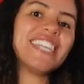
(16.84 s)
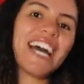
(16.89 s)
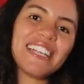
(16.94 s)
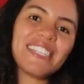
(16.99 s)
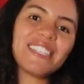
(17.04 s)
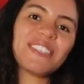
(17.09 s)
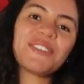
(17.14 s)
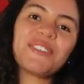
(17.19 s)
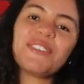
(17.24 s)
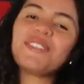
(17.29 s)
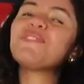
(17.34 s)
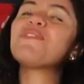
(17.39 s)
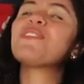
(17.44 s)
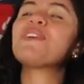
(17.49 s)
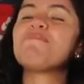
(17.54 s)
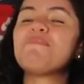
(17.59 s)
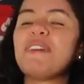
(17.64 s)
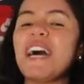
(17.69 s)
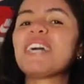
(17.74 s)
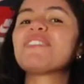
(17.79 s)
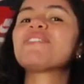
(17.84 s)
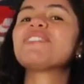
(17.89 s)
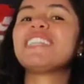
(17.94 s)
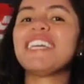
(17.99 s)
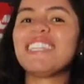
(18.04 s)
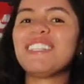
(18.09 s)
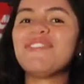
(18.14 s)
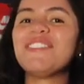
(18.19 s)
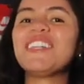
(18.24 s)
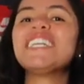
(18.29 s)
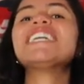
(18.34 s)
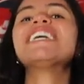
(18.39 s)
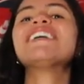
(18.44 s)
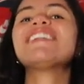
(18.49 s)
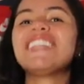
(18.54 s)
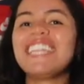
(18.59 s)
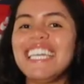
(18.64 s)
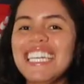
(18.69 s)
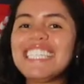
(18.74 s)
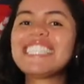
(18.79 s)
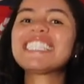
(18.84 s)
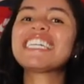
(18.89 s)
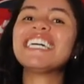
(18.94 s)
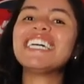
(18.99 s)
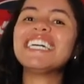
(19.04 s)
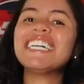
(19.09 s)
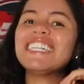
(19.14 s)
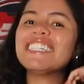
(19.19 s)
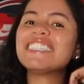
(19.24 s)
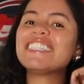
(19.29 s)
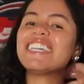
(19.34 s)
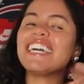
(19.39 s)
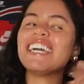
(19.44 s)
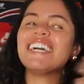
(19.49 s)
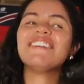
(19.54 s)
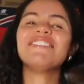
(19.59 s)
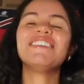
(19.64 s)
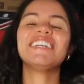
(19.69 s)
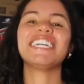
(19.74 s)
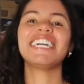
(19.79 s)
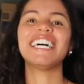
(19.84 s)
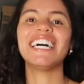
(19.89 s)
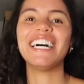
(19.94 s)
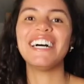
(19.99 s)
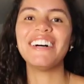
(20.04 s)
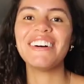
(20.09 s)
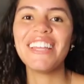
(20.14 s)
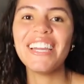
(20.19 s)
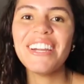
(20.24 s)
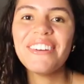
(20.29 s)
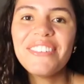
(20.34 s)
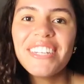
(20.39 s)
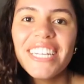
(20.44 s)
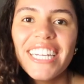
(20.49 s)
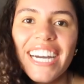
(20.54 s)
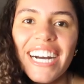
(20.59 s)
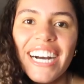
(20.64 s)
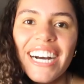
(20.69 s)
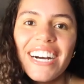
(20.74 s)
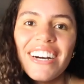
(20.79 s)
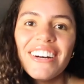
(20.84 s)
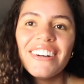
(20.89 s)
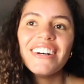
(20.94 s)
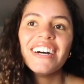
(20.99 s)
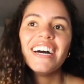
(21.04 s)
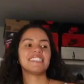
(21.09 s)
Jazz Exclusive, and I'm back with another video. Let's go. There we go. There we go.